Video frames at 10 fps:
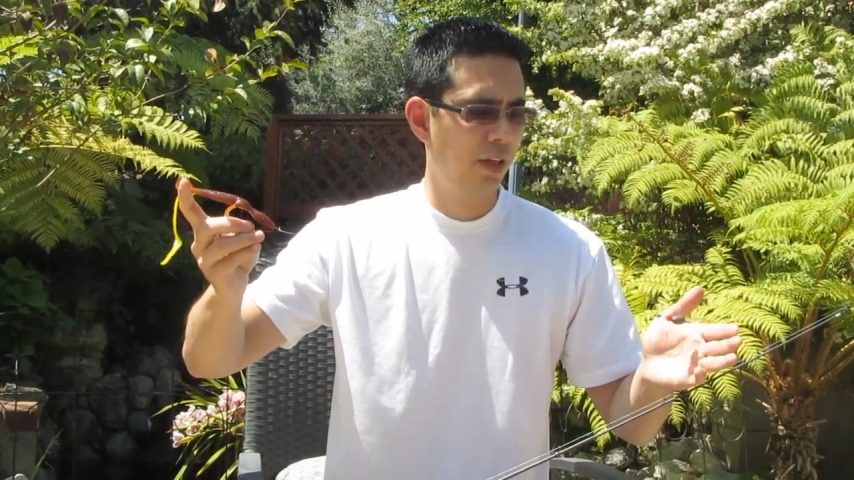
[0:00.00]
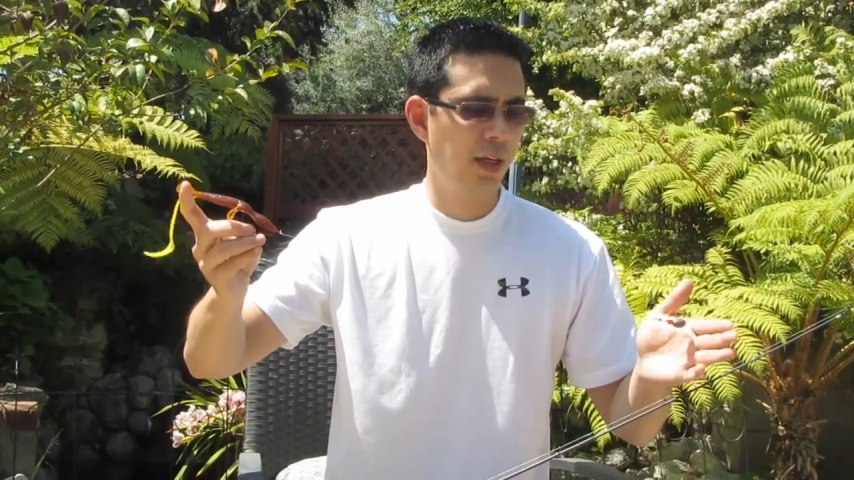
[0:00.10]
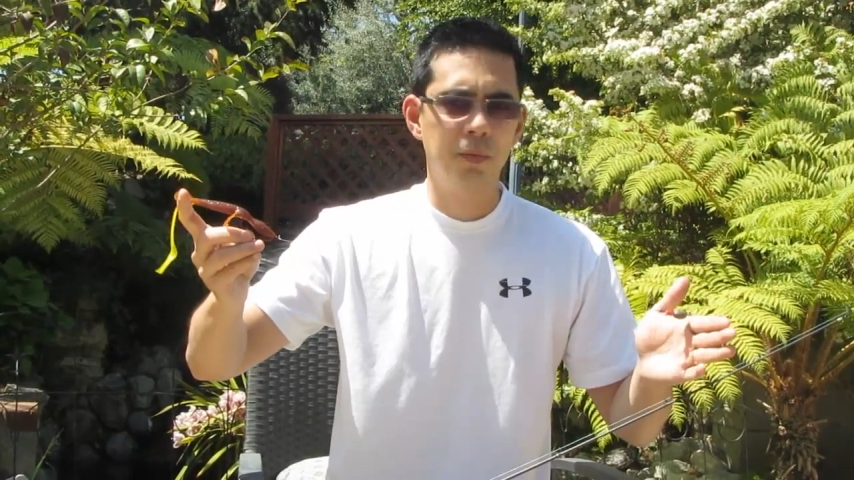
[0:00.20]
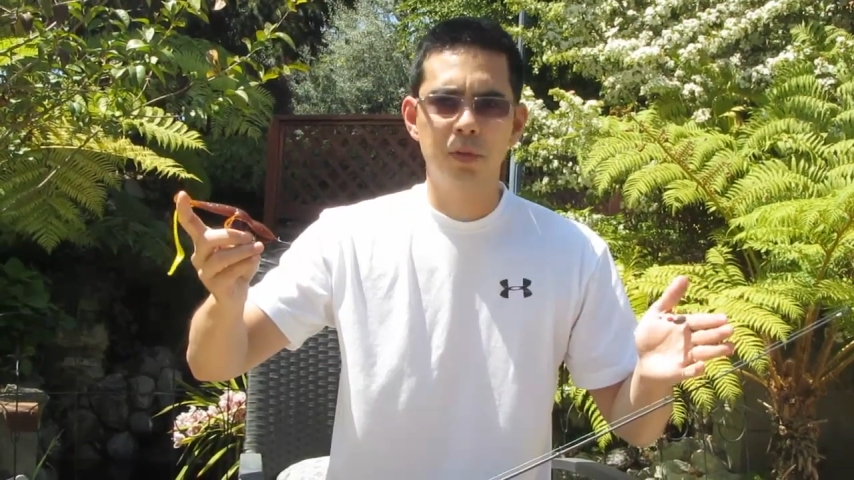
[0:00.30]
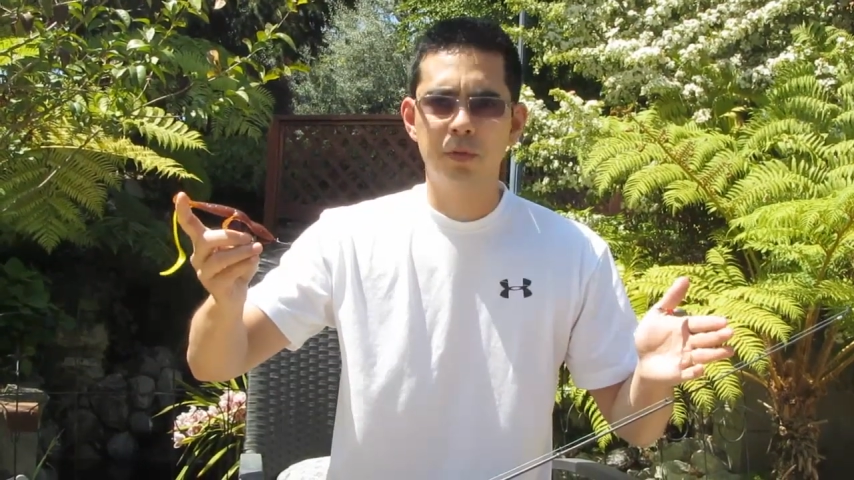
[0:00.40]

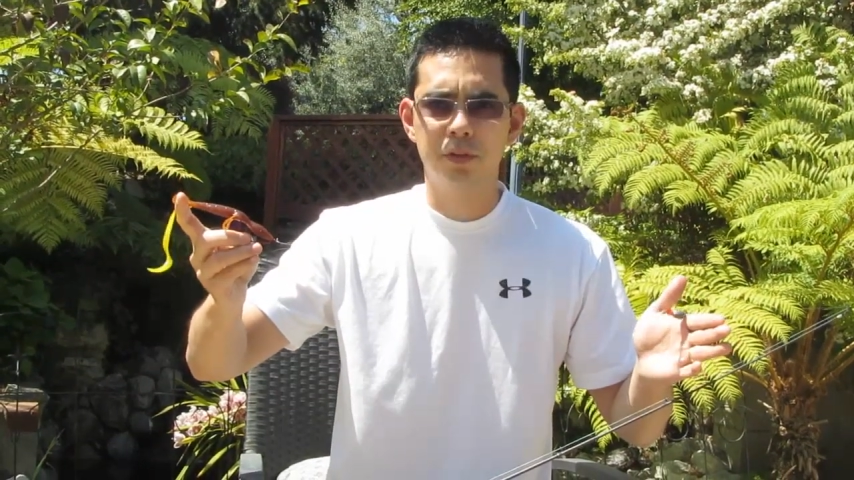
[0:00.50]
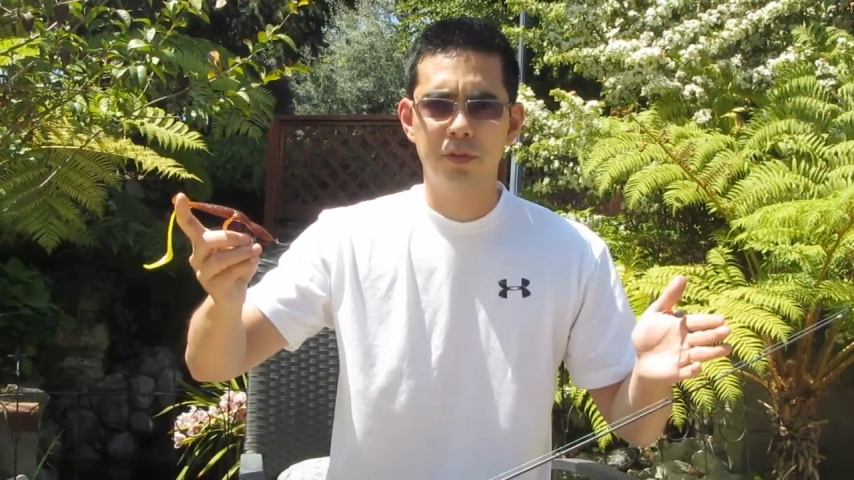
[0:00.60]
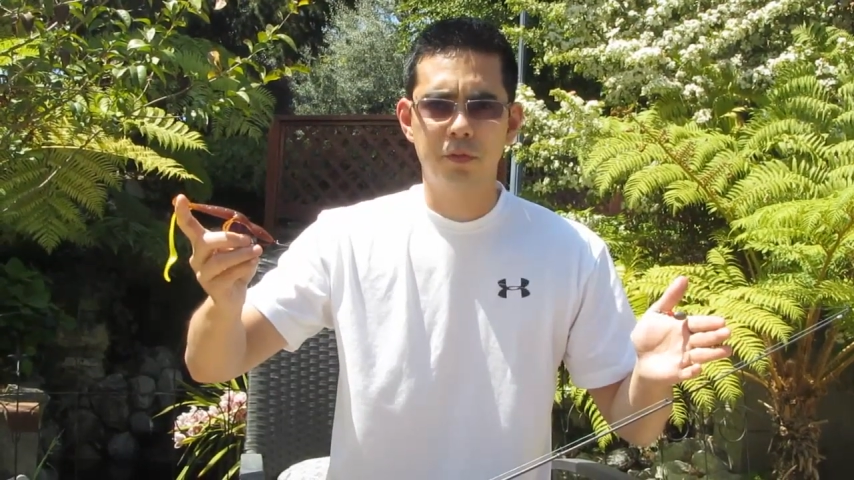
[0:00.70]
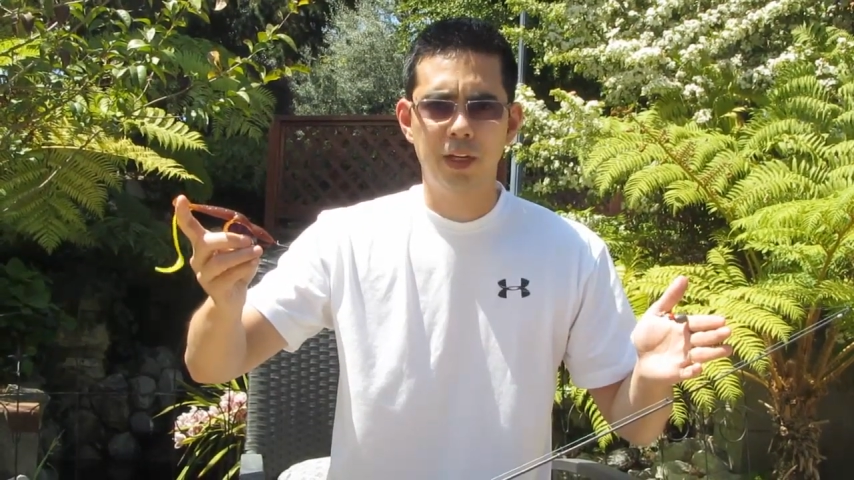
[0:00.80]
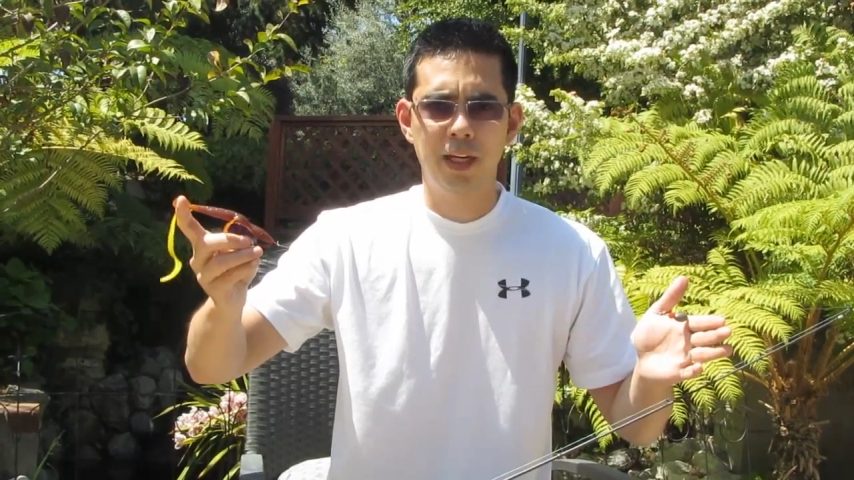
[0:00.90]
not move it
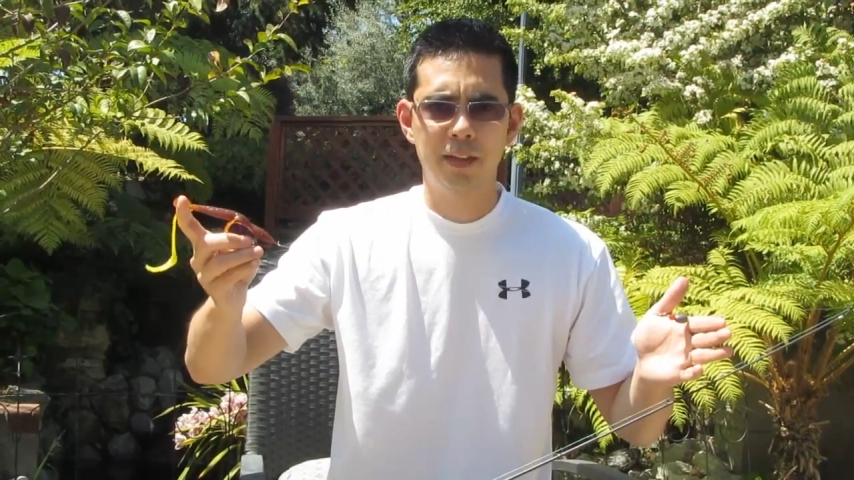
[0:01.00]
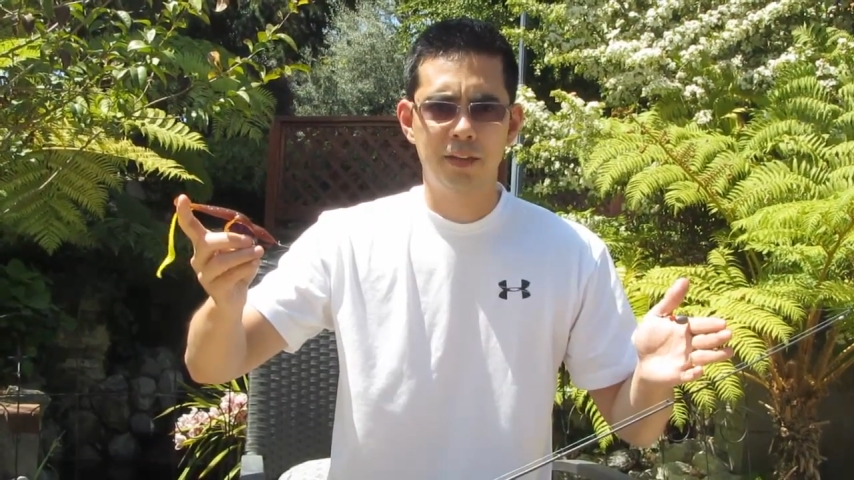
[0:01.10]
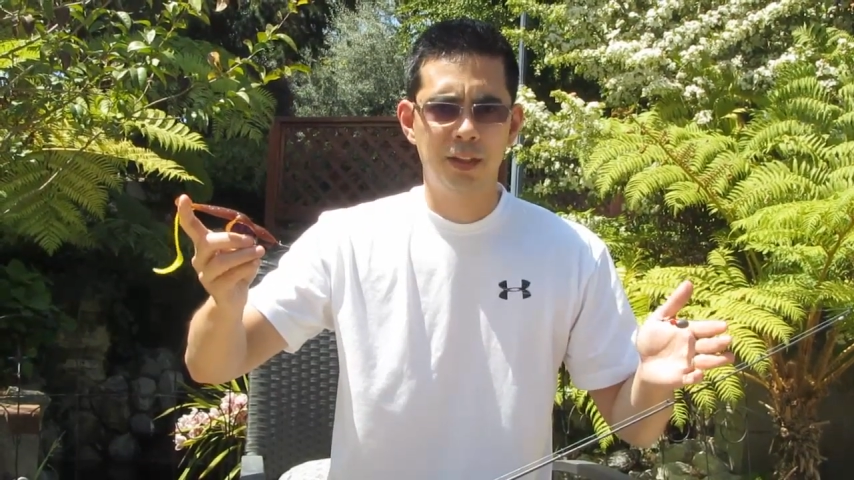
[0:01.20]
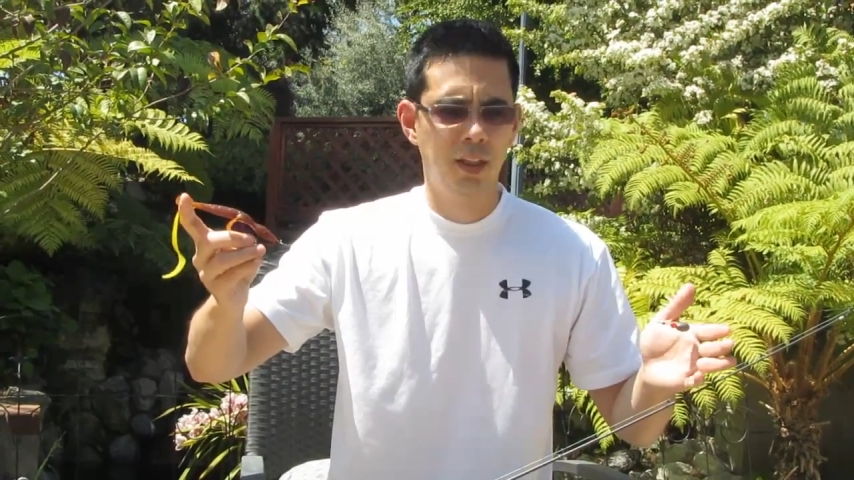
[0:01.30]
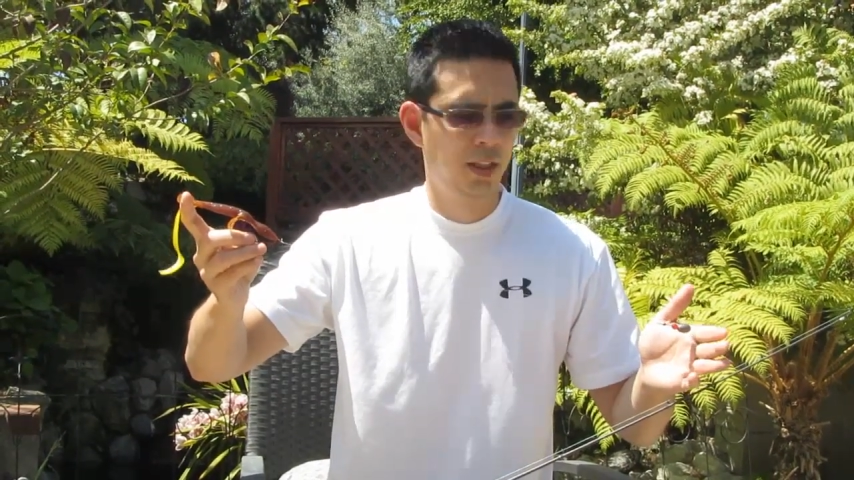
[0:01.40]
too fast,